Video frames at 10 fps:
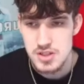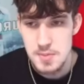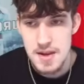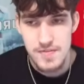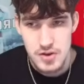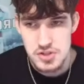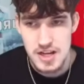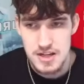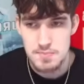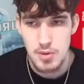To me, it feels
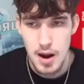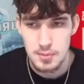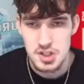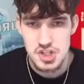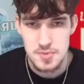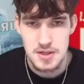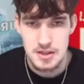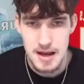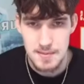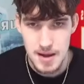like it probably should be
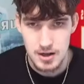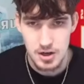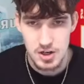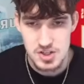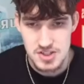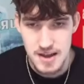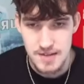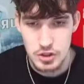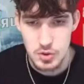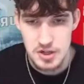linebacker because
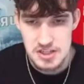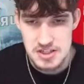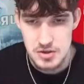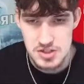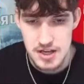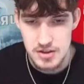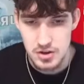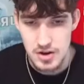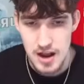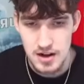Devin Lloyd, it sounds like
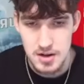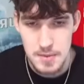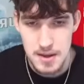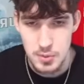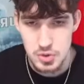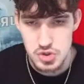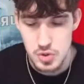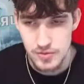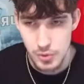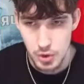they're not going to be able
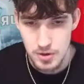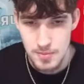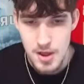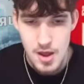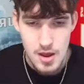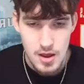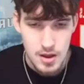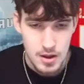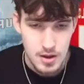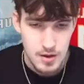to afford him.
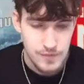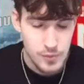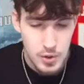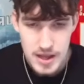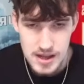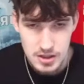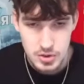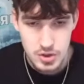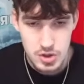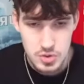Foye
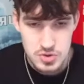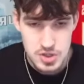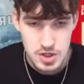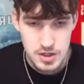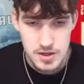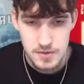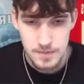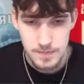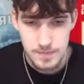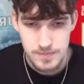Aludakun's good.
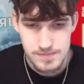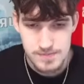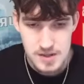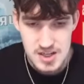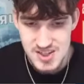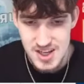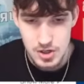He's